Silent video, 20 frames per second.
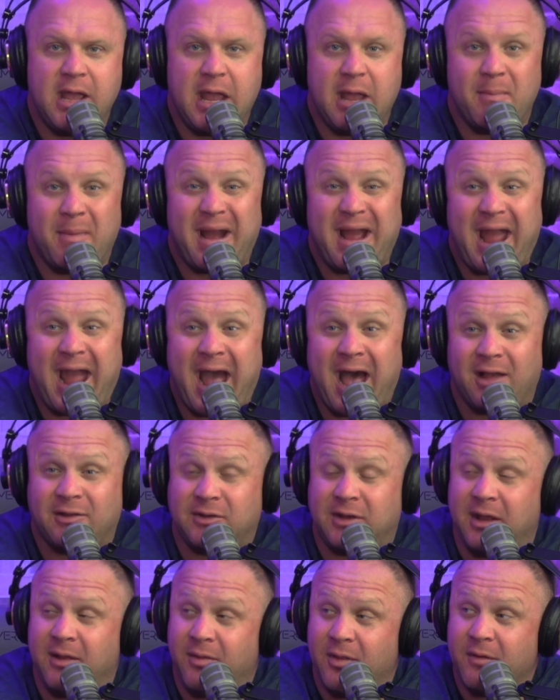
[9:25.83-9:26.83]
Am I
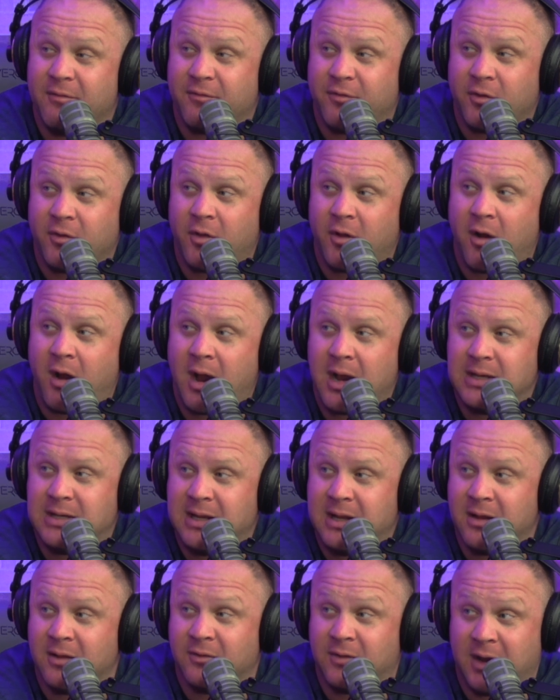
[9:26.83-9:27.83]
asking them for their
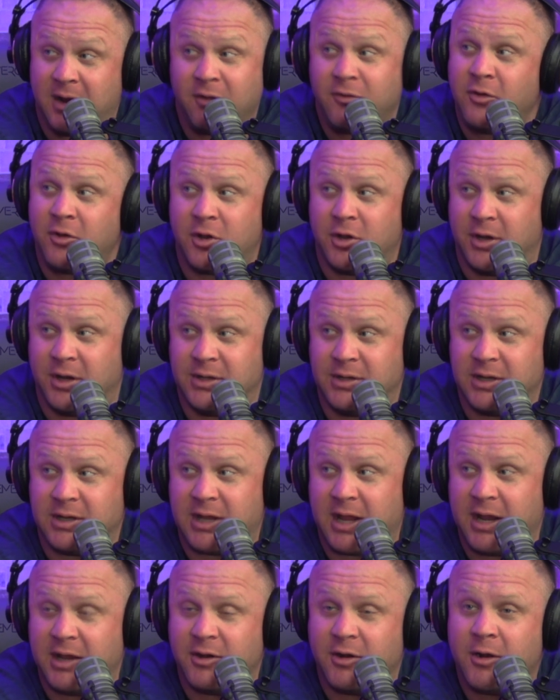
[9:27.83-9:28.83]
ideas? Here's a good
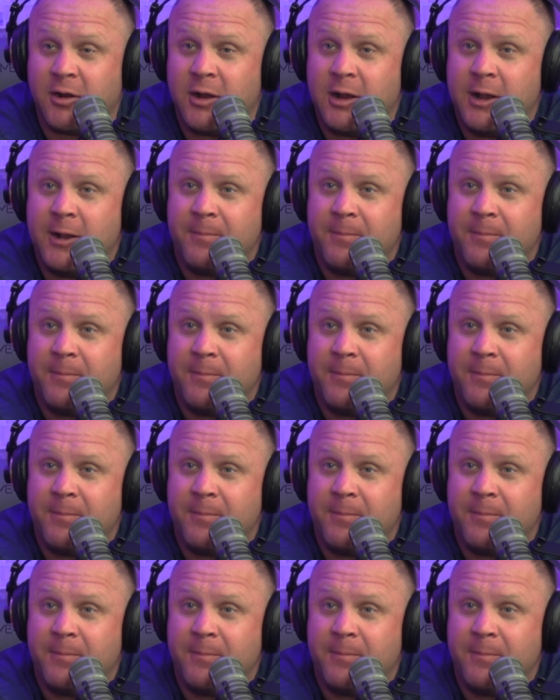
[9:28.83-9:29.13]
indicator.